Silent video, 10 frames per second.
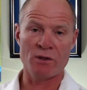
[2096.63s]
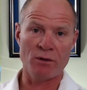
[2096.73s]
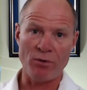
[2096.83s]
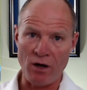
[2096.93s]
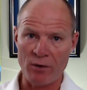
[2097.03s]
And the
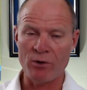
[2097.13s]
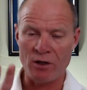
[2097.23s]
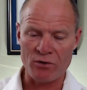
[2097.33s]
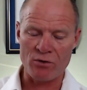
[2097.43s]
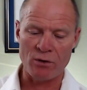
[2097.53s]
primary
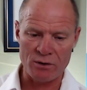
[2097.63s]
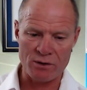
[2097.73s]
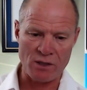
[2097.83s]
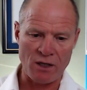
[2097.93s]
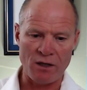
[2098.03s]

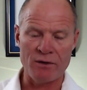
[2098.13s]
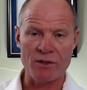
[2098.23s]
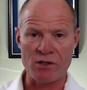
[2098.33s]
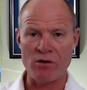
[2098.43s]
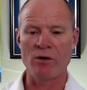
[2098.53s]
controls are the
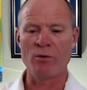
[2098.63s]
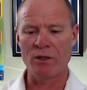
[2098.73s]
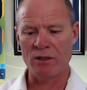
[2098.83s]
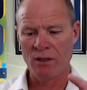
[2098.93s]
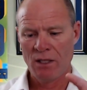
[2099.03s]
steering
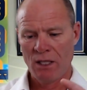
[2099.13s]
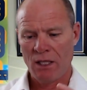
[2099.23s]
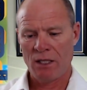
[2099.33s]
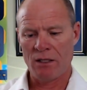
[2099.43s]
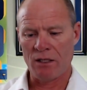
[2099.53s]
wheel,
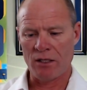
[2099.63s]
the